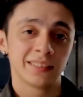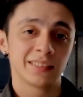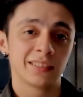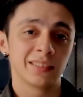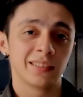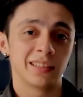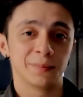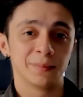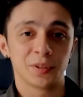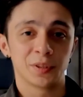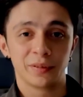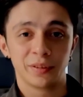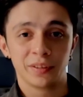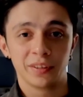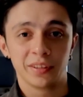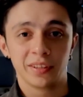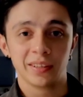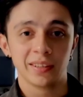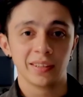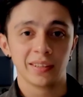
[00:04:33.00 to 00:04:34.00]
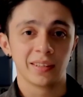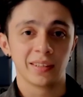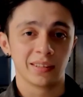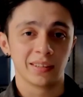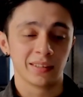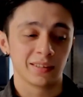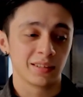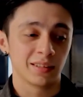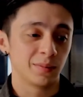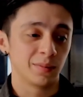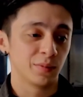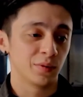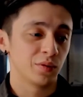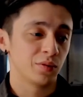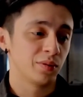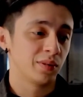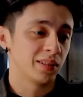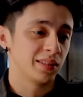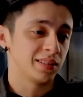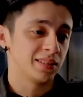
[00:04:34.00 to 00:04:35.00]
So I'm sorry you gotta come
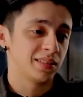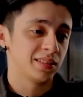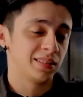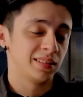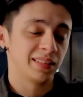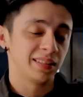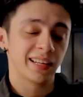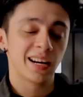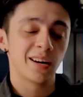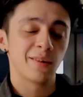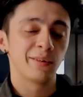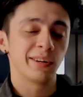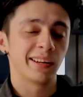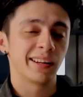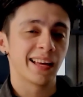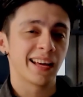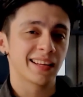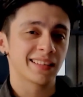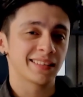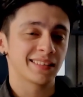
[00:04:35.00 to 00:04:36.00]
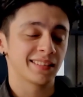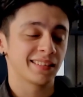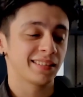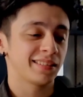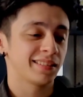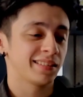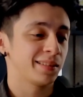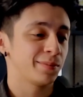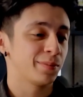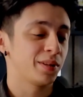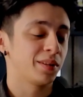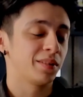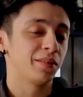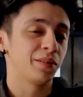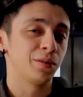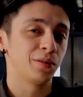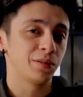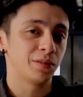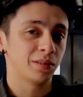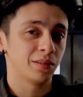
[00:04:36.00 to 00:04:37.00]
to a silly guy with an accent on the middle of
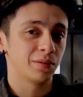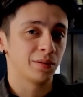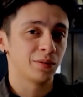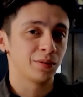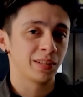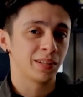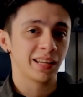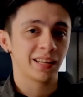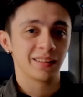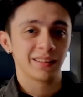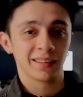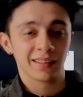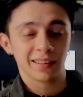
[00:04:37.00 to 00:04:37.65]
YouTube to get